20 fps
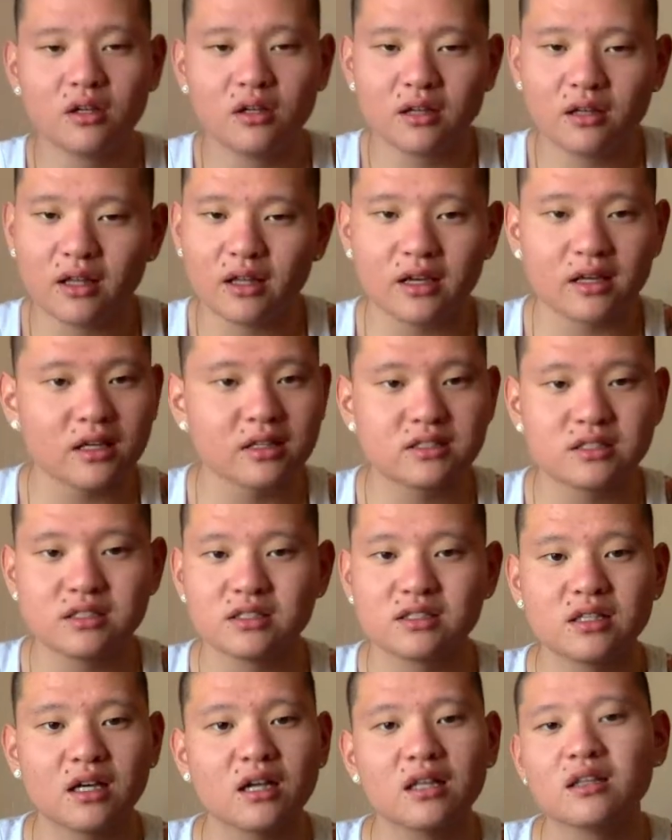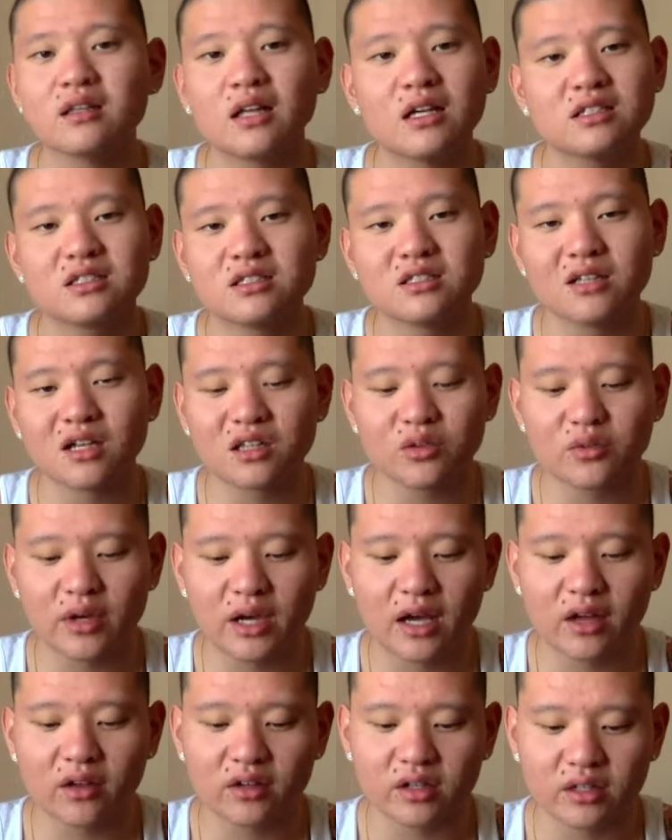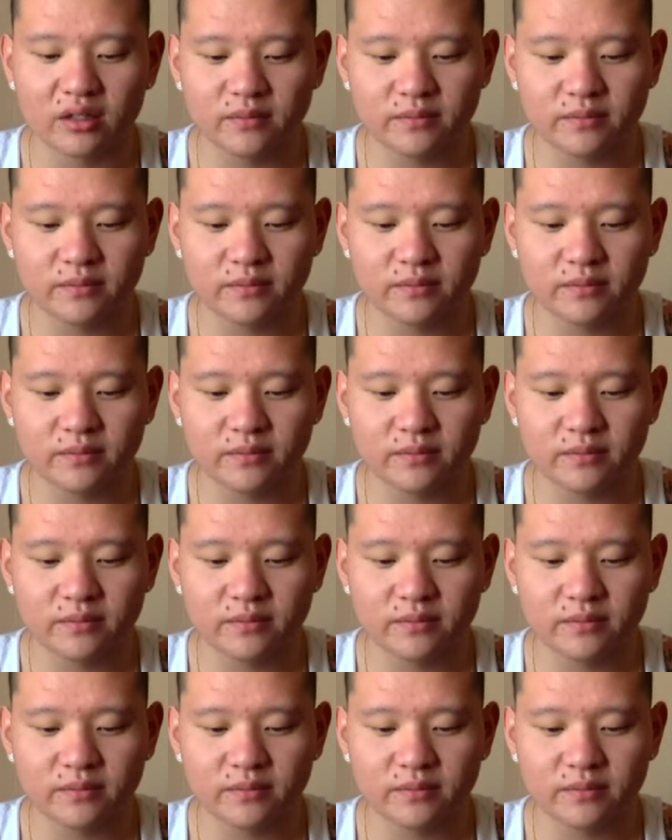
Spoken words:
like that's just not the reality.